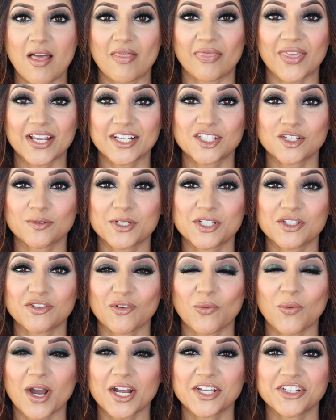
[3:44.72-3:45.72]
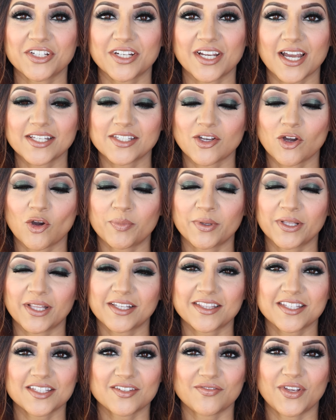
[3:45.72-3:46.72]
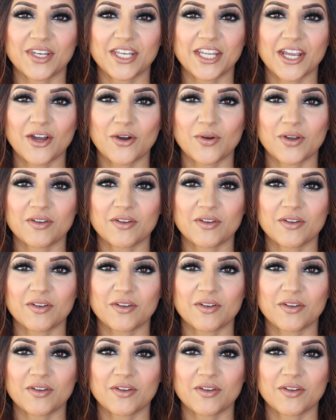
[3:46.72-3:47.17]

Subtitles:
Thanks so much for watching, guys. I hope you liked this video.